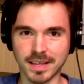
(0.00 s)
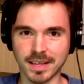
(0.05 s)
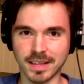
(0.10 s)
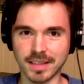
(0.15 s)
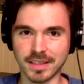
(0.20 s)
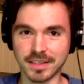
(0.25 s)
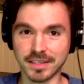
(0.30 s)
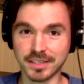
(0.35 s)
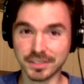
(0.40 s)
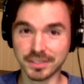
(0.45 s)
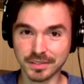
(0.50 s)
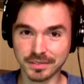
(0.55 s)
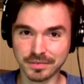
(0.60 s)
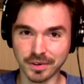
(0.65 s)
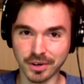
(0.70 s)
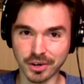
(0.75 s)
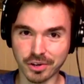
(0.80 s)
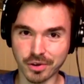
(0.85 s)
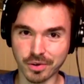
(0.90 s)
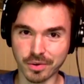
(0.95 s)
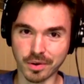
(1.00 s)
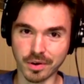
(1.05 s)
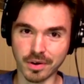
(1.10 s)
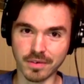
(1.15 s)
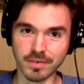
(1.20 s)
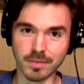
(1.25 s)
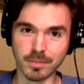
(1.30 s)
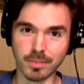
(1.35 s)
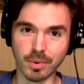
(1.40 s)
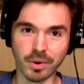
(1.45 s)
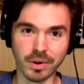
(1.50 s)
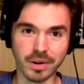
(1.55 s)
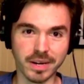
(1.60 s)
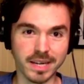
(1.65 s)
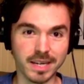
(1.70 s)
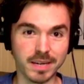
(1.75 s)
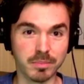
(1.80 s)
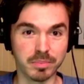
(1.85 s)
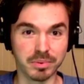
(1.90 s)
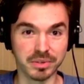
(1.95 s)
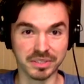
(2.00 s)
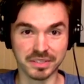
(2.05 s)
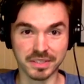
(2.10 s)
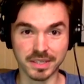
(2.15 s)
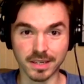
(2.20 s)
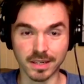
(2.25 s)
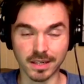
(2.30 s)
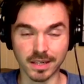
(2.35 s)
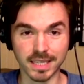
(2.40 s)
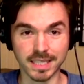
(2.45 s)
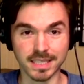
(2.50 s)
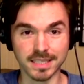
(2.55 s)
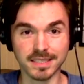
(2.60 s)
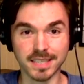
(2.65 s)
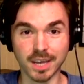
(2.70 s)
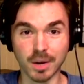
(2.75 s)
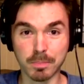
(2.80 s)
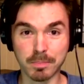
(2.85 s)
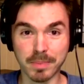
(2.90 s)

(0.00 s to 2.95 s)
This is a photo of a boy in Brazil, in Sao